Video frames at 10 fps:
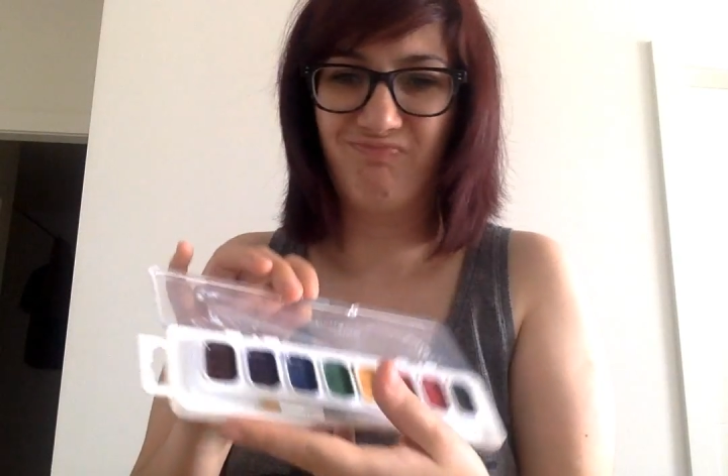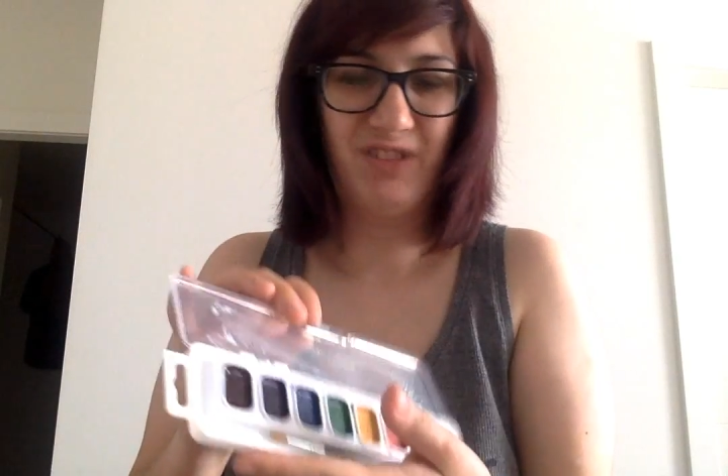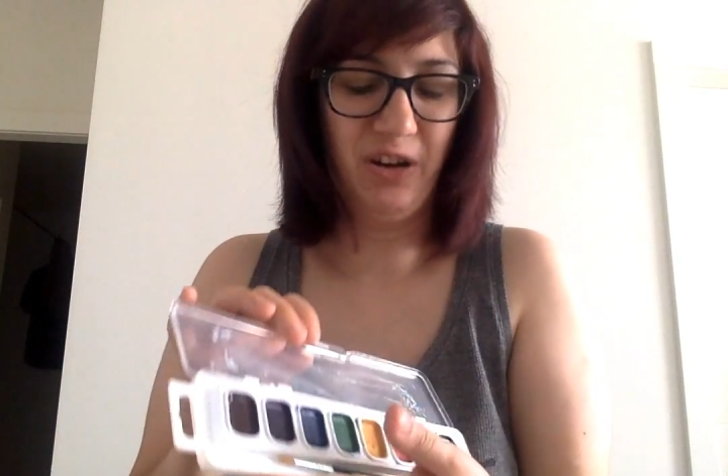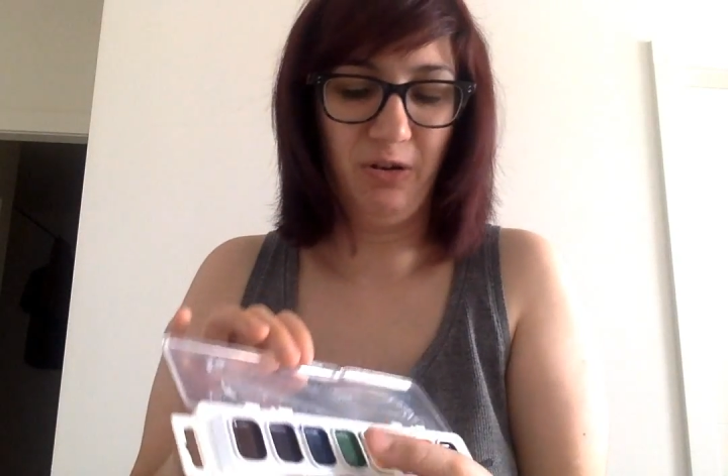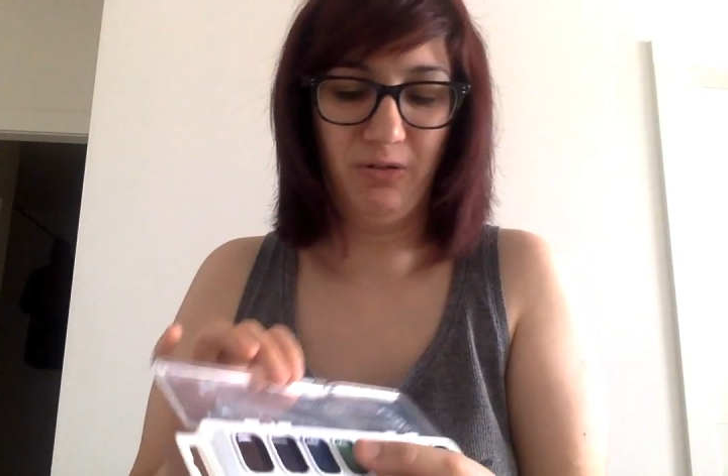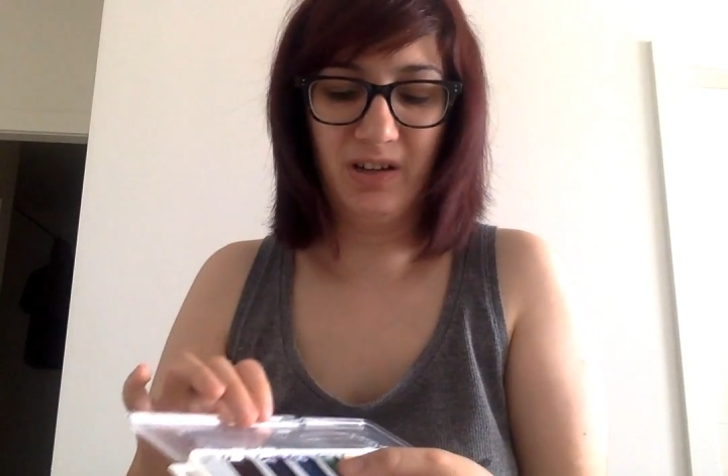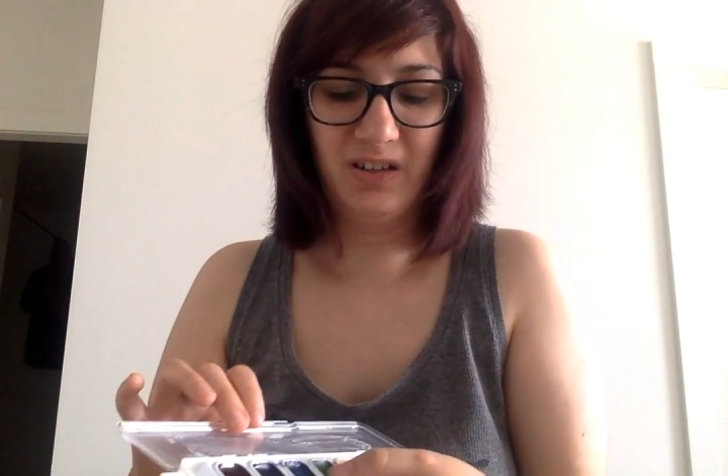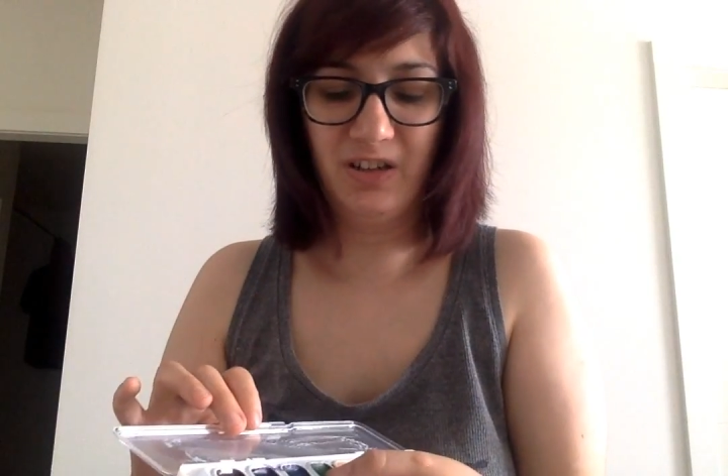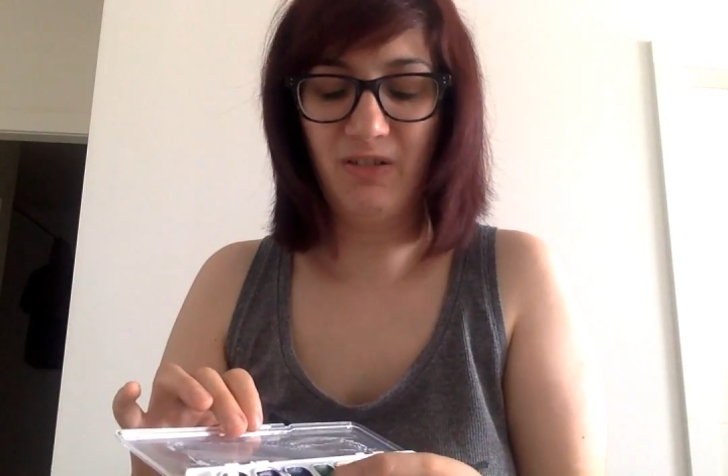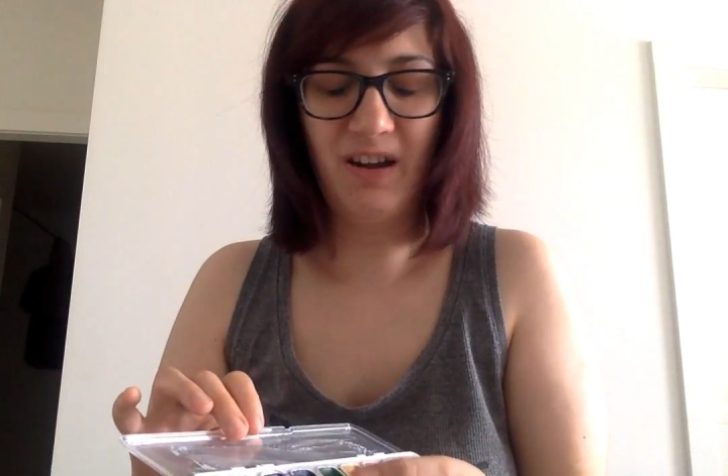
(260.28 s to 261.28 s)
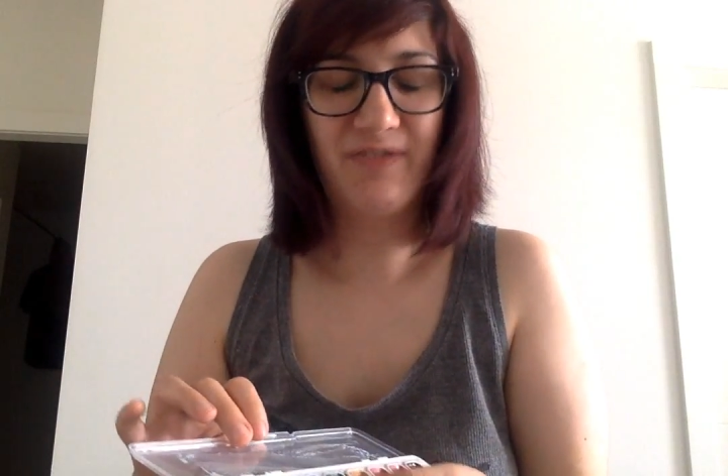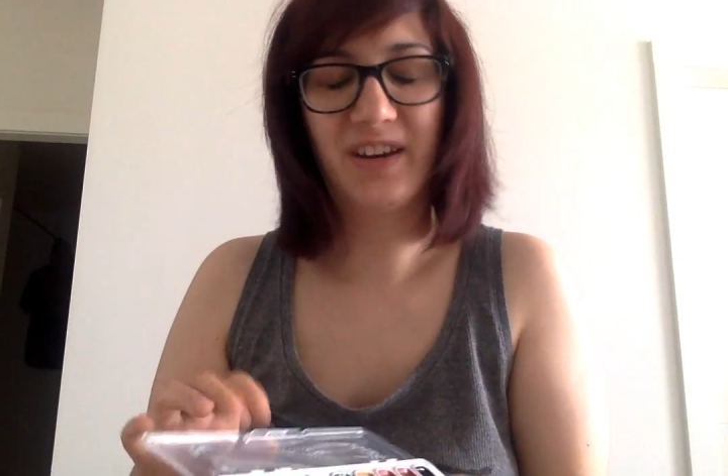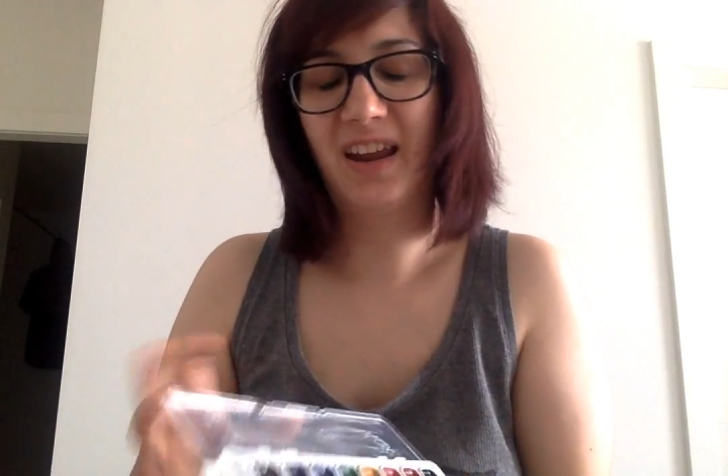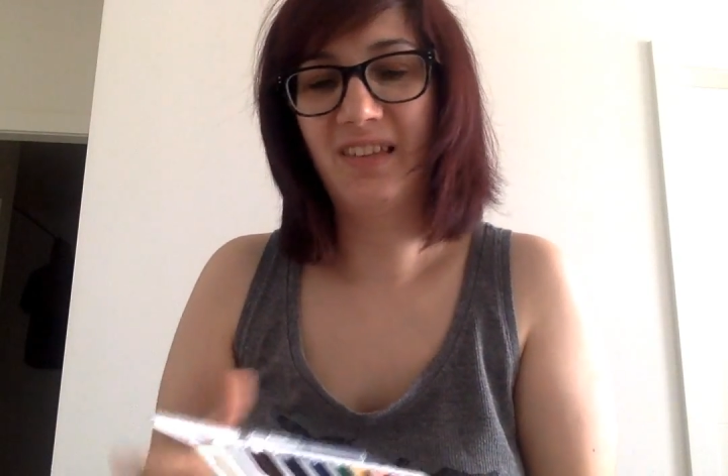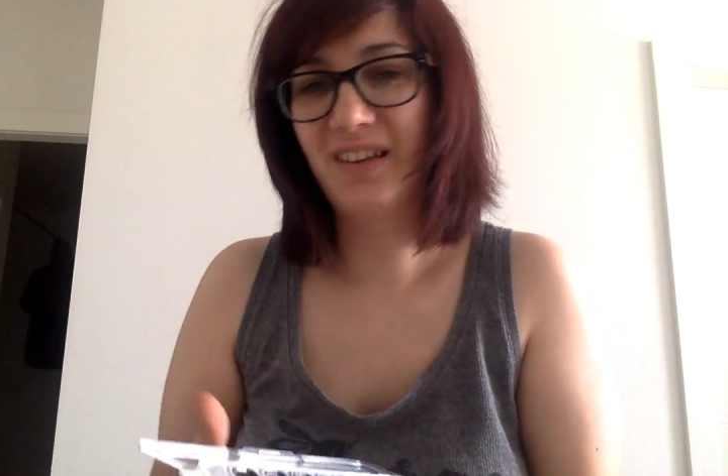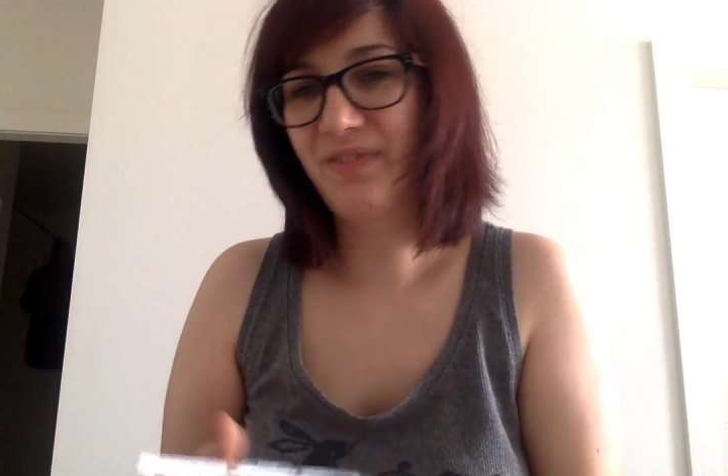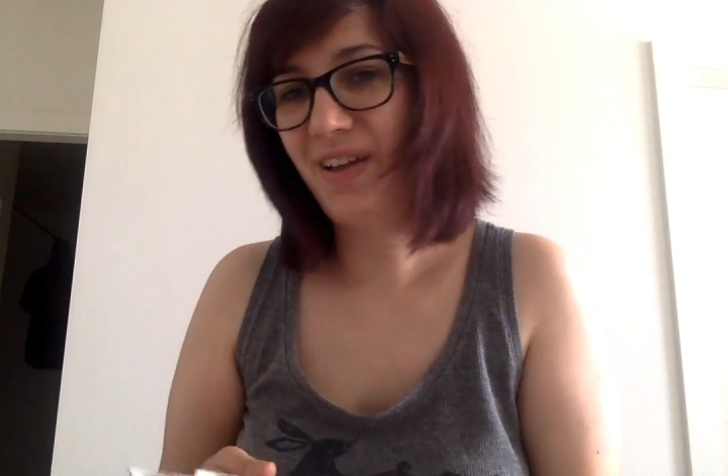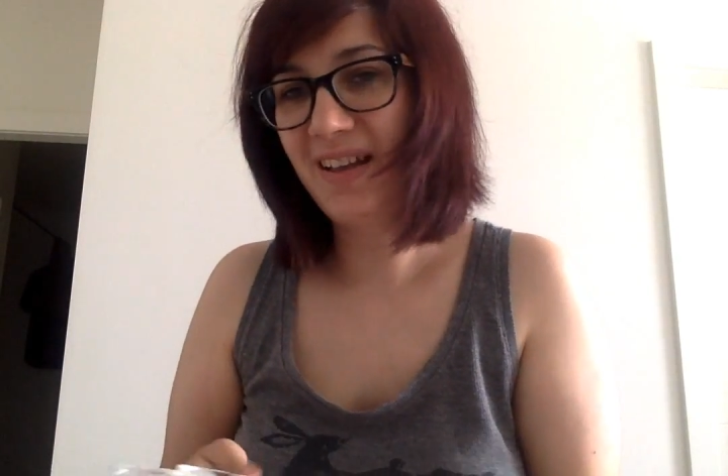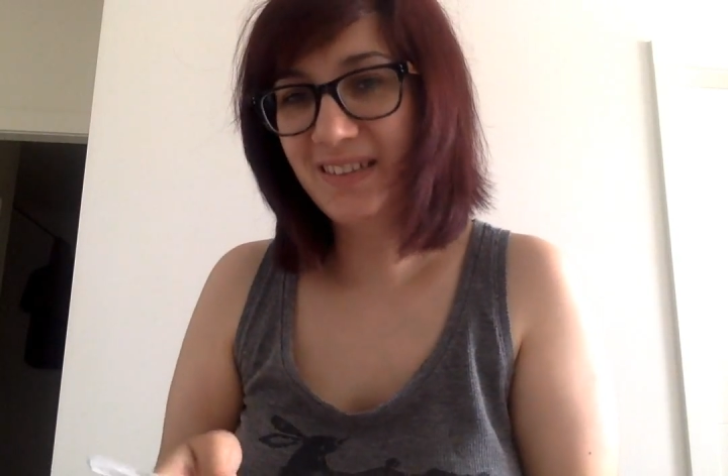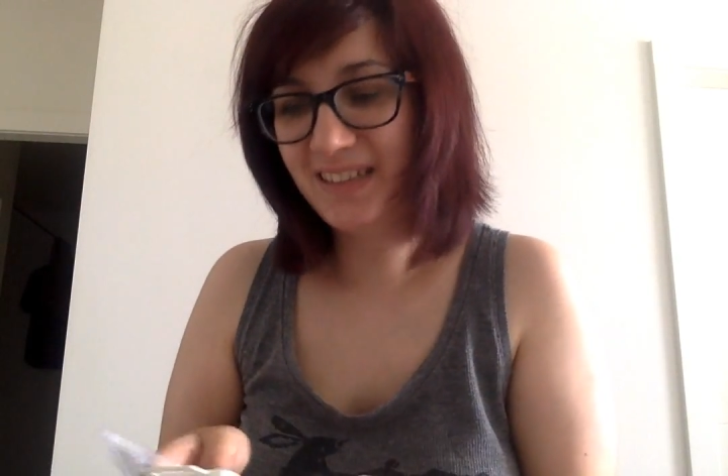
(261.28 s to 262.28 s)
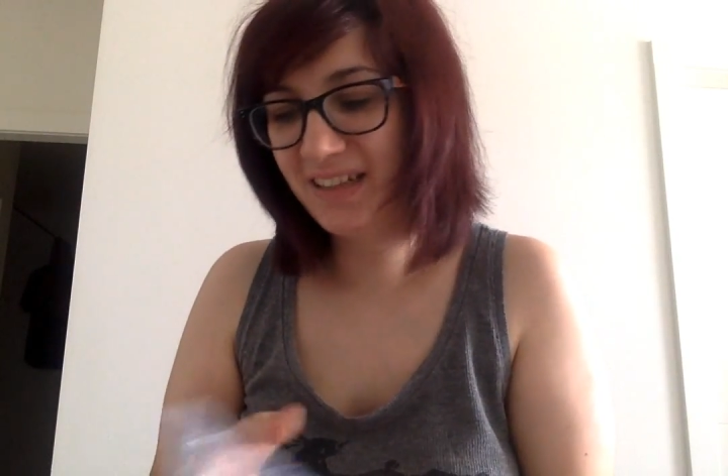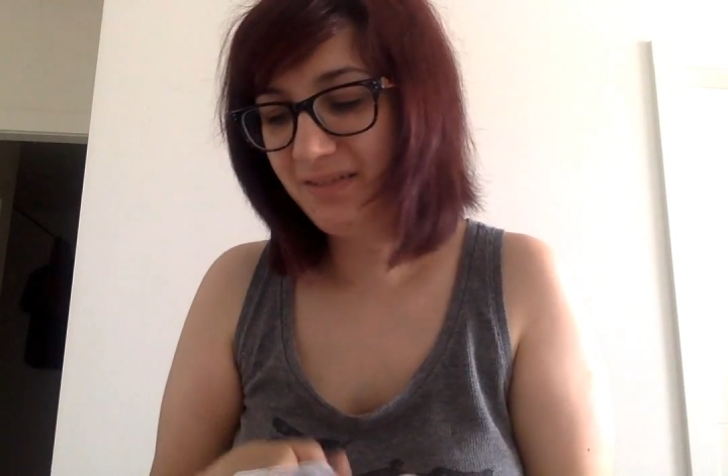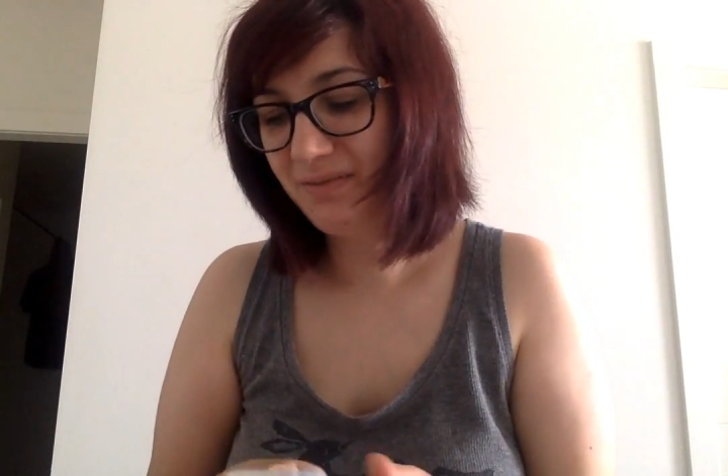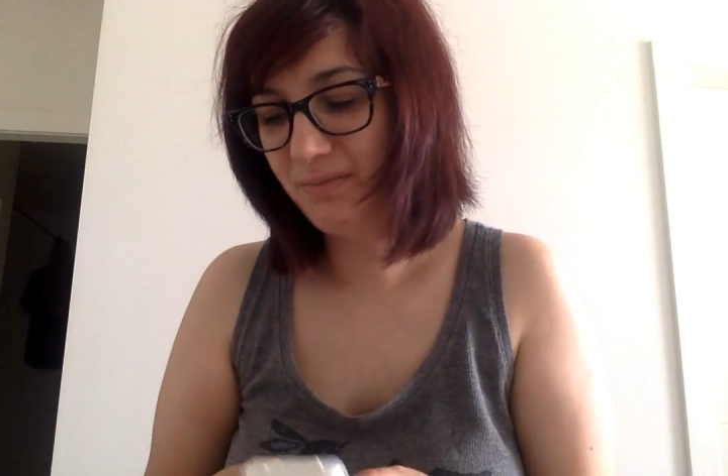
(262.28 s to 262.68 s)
You know, you don't have to get anything fancy.